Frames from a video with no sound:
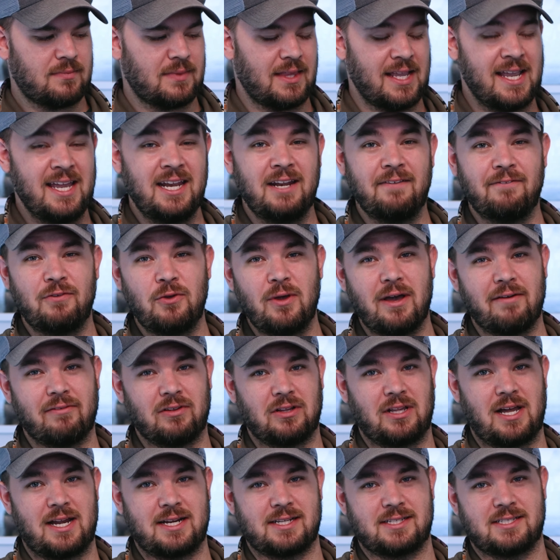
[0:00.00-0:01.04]
if you have a
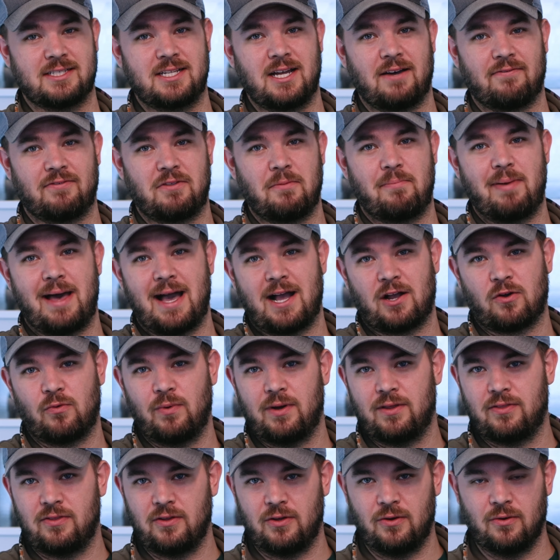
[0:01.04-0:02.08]
lot of stuff to pack
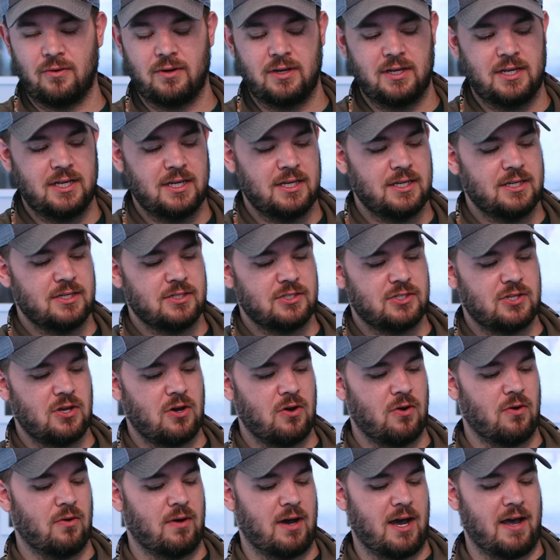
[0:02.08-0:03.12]
with you.
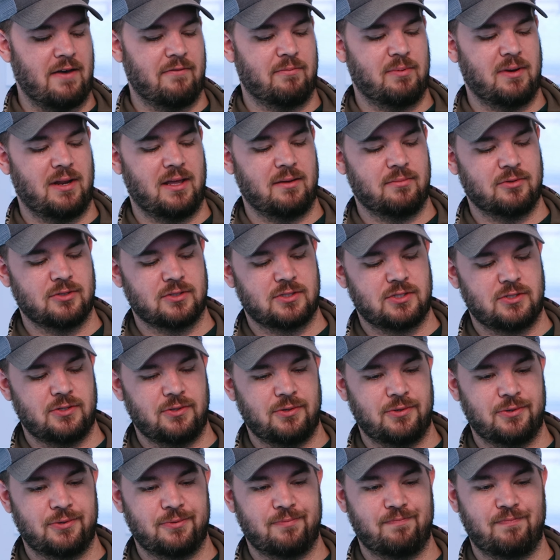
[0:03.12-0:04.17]
So I've been able
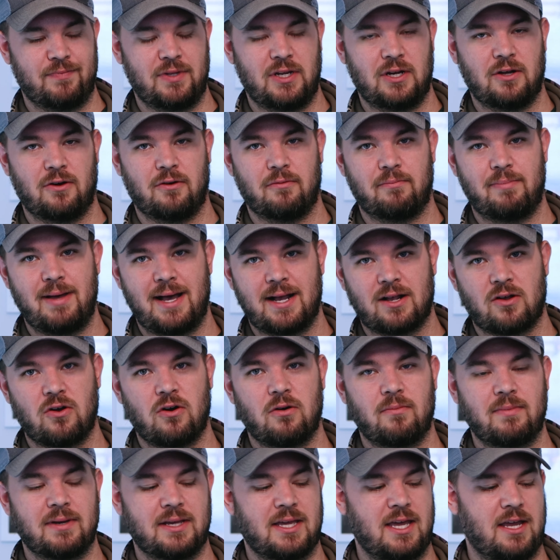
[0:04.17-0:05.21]
to, you know, pack
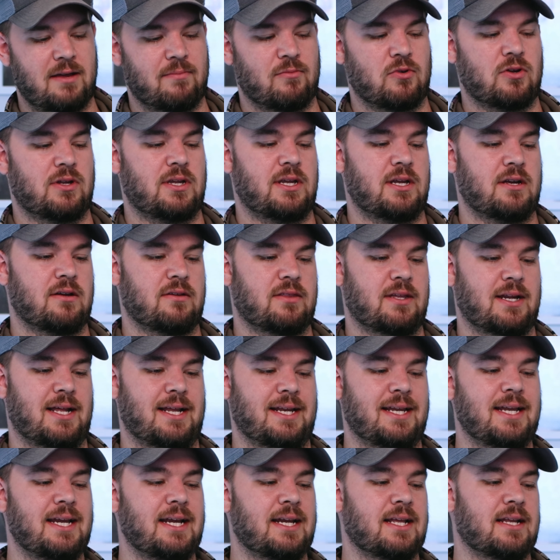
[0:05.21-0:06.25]
all my camera gear that I
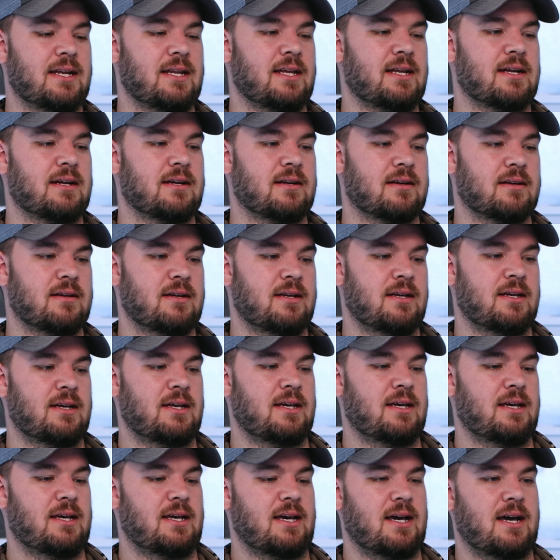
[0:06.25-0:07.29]
need in here.
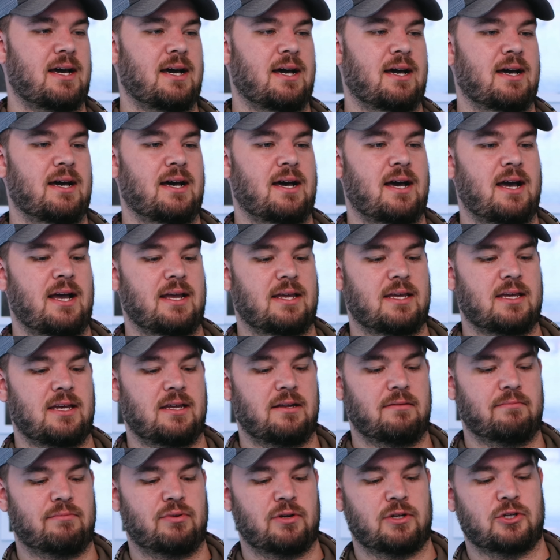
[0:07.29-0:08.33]
I
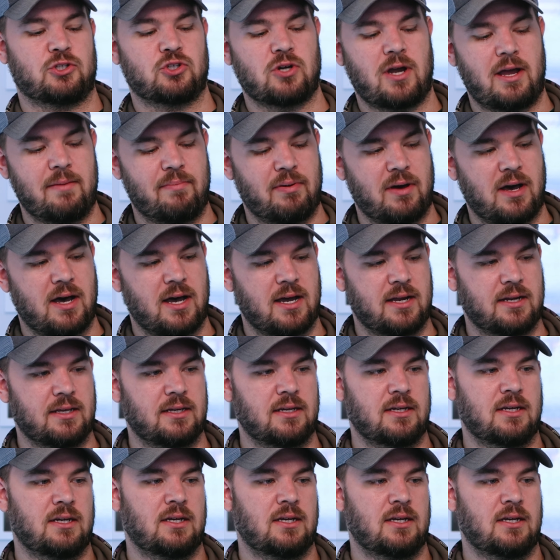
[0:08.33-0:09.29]
can put a tripod